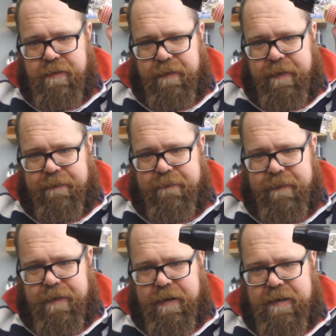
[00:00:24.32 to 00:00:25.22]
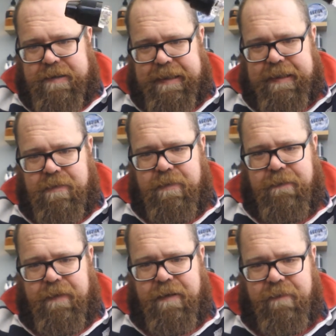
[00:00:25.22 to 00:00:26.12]
They've tinkered with the
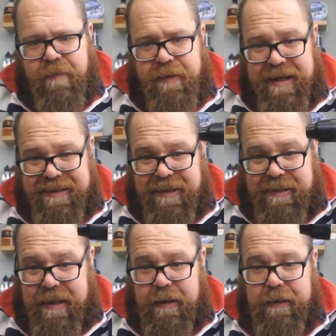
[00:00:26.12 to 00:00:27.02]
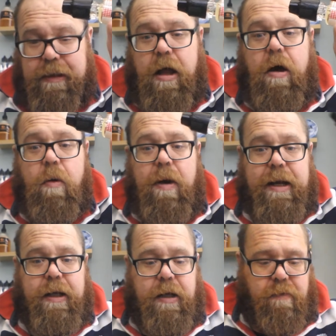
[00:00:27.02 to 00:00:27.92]
flavouring on that. I did that a long
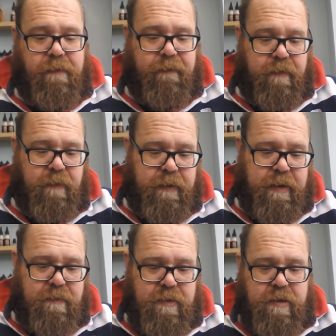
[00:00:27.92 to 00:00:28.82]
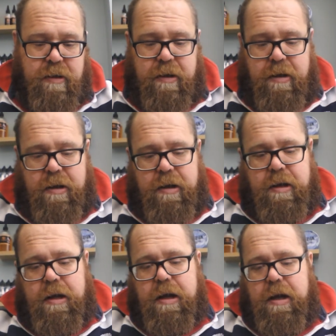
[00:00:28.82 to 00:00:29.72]
while ago, a review on that one.
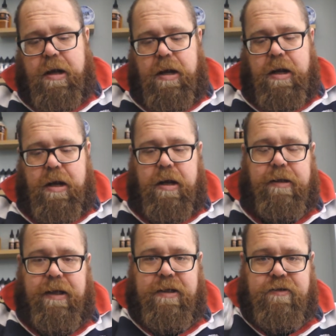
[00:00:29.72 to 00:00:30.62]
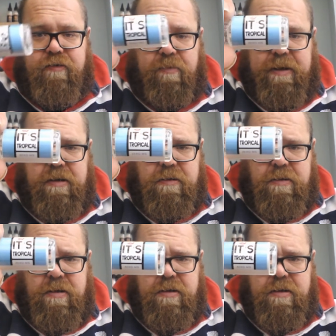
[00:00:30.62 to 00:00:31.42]
And it's tropical.